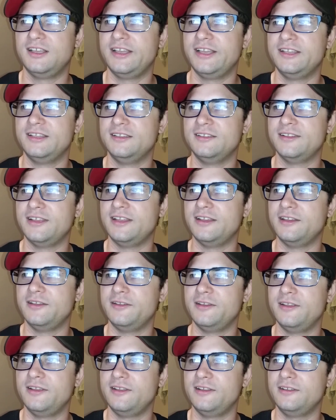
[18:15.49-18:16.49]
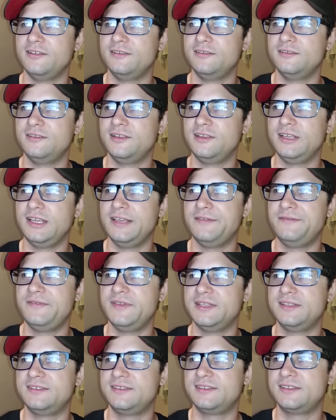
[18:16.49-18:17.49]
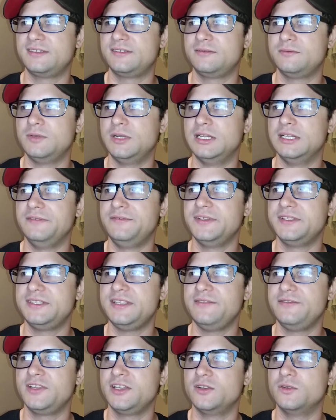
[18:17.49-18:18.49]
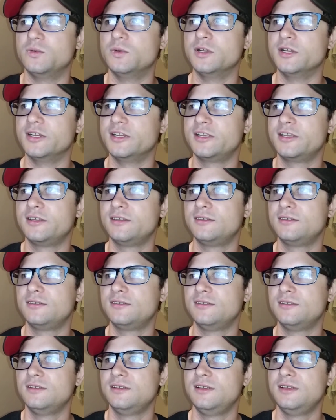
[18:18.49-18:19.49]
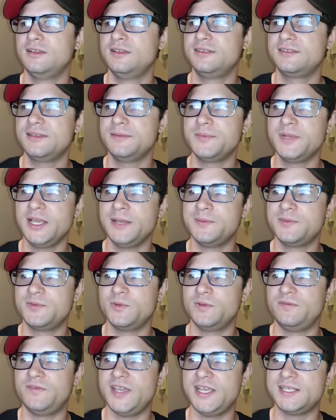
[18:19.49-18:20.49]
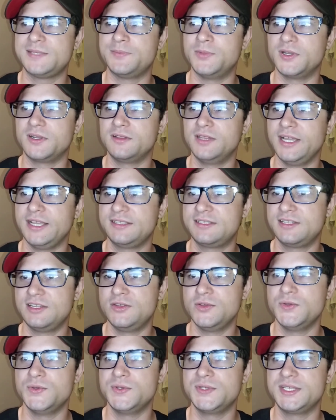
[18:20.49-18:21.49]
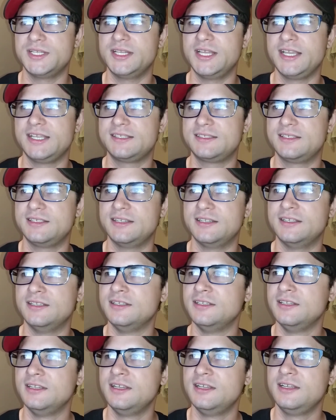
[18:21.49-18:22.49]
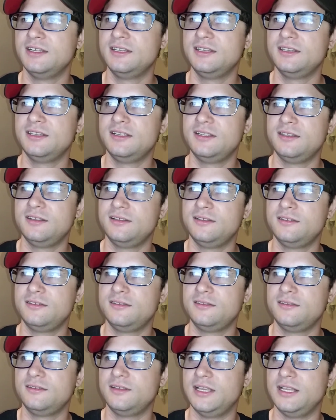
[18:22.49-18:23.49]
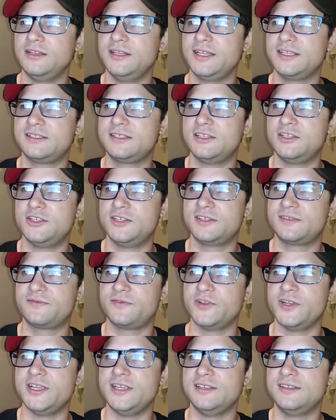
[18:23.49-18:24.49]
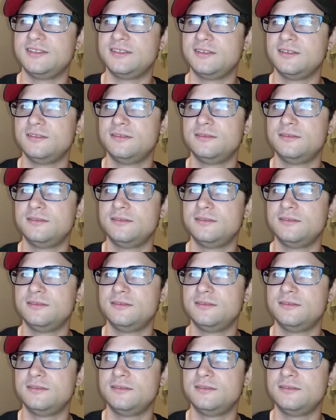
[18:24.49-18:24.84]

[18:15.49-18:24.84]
And, and if it's, well, if it's even going to work. Sometimes what Facebook likes to do is it likes to, it likes to just freeze.